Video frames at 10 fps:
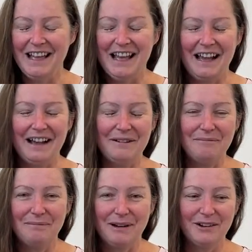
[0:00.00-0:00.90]

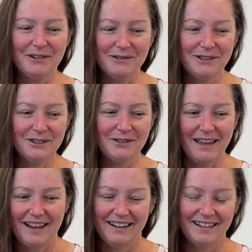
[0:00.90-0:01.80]
but I'll do
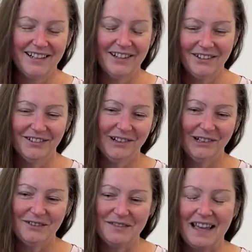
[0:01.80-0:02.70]
that and tell all
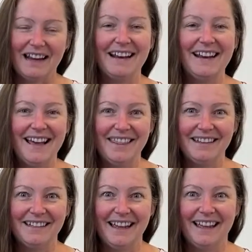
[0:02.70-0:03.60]
of that another
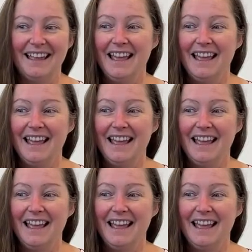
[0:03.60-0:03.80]
day.